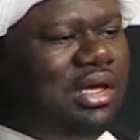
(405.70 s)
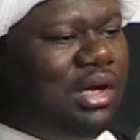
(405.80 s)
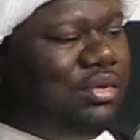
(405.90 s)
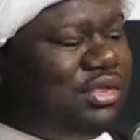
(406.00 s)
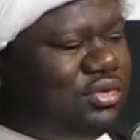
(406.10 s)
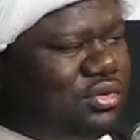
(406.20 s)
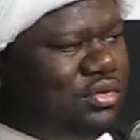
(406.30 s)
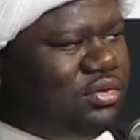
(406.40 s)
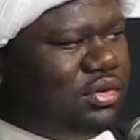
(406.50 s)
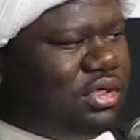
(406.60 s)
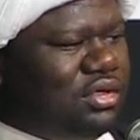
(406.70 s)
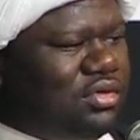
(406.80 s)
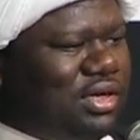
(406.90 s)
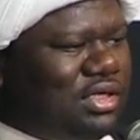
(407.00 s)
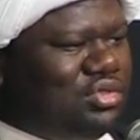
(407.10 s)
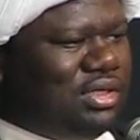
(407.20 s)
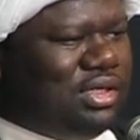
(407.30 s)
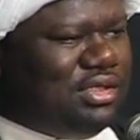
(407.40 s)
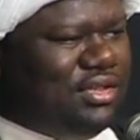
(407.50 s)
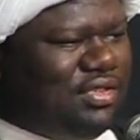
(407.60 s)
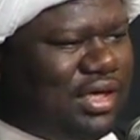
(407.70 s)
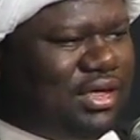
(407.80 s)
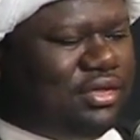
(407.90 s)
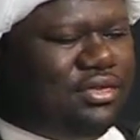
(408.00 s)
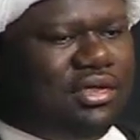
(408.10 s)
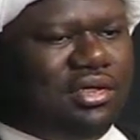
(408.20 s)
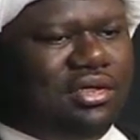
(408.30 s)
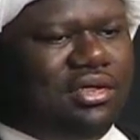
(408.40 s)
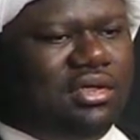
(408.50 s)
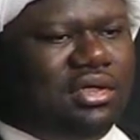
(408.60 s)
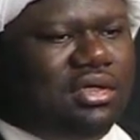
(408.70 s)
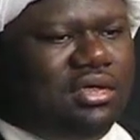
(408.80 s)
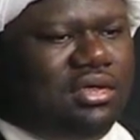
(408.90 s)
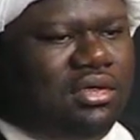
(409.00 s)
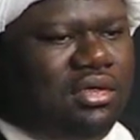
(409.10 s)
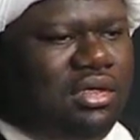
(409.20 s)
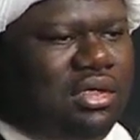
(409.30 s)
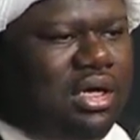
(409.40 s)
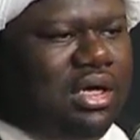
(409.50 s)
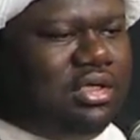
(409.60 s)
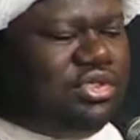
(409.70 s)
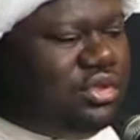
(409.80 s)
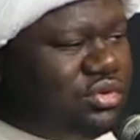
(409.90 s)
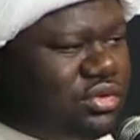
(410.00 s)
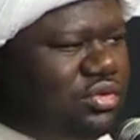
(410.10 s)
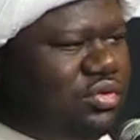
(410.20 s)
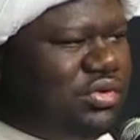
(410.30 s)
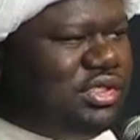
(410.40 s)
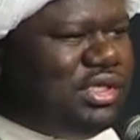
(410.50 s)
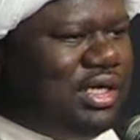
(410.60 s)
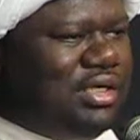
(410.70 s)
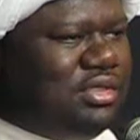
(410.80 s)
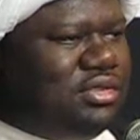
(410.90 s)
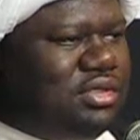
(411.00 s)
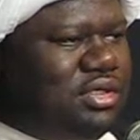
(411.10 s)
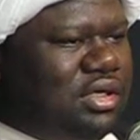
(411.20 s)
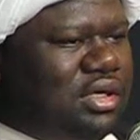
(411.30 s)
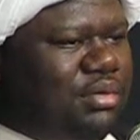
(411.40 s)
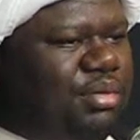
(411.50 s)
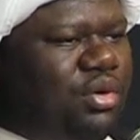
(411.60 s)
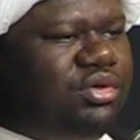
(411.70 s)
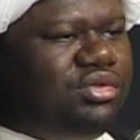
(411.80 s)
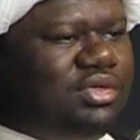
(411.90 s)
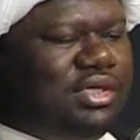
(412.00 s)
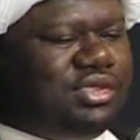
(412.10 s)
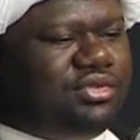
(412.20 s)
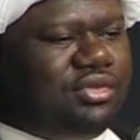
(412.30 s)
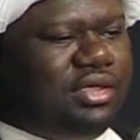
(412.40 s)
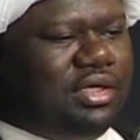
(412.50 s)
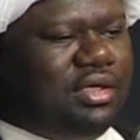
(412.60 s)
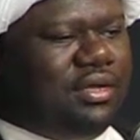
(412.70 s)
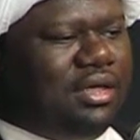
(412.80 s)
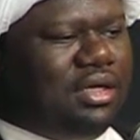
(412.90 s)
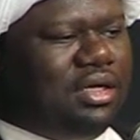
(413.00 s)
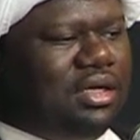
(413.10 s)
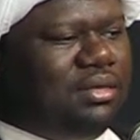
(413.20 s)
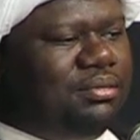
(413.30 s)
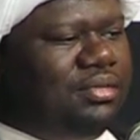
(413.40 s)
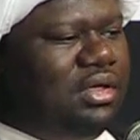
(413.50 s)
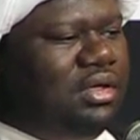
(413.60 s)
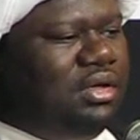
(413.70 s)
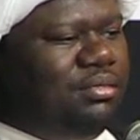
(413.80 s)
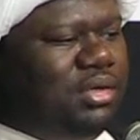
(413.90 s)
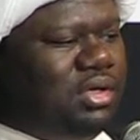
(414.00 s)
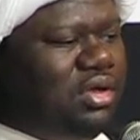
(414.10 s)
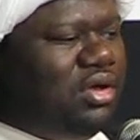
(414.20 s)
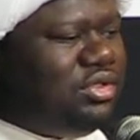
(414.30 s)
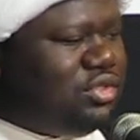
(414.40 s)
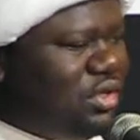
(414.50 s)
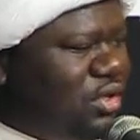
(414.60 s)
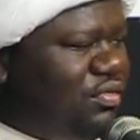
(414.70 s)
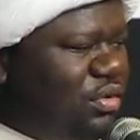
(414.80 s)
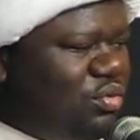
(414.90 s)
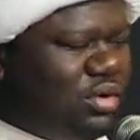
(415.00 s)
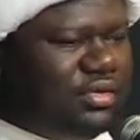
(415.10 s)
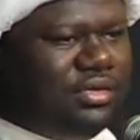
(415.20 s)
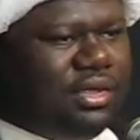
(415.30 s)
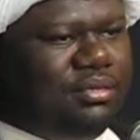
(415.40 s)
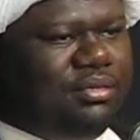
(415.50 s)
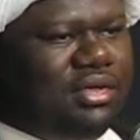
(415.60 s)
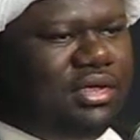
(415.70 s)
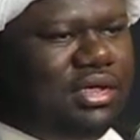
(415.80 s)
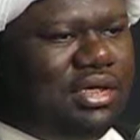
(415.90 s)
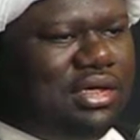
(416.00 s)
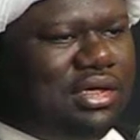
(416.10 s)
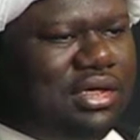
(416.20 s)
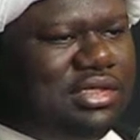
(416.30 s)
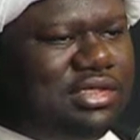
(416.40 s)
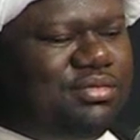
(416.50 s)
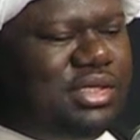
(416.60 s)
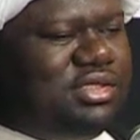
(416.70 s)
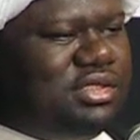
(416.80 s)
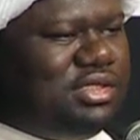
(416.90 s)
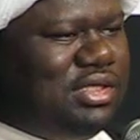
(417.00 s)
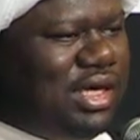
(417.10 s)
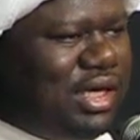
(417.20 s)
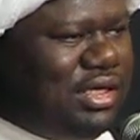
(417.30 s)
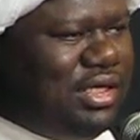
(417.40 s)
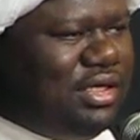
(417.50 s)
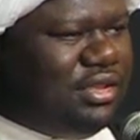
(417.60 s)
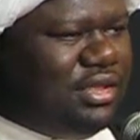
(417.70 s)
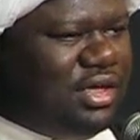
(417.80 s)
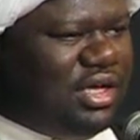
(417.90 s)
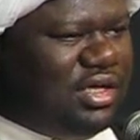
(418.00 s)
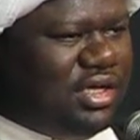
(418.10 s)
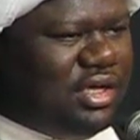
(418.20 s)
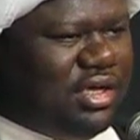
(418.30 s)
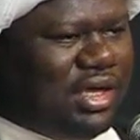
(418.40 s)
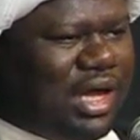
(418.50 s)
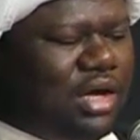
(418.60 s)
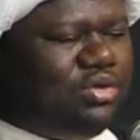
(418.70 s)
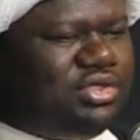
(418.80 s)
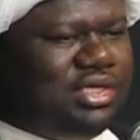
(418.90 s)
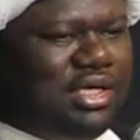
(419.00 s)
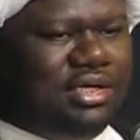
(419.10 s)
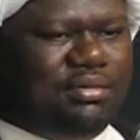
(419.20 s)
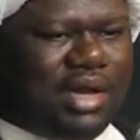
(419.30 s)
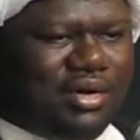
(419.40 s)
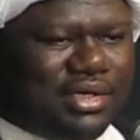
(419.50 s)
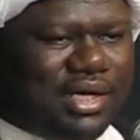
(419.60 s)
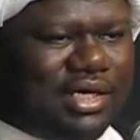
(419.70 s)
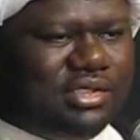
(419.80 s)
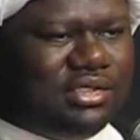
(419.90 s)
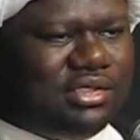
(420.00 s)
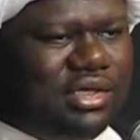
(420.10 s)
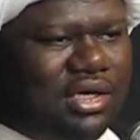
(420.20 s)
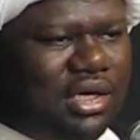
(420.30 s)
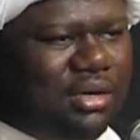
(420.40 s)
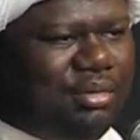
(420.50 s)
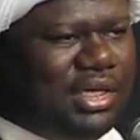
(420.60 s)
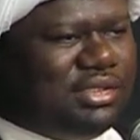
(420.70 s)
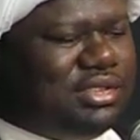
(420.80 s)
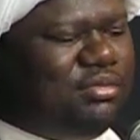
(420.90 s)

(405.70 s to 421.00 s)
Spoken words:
I wanted to congratulate and thank the children who recited poetry yesterday. May Allah inshallah reward them. As it mentions in the hadith, a house in paradise, a bayt in